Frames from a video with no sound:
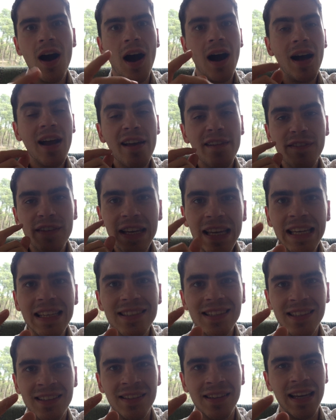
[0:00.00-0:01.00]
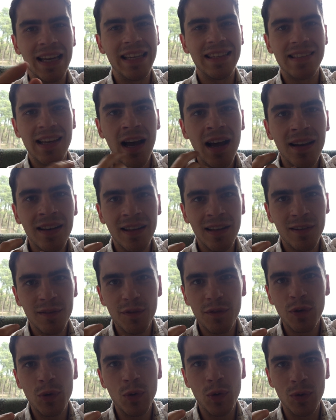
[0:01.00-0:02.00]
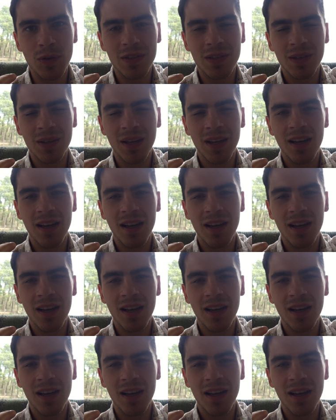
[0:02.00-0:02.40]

I have eaten Italian food.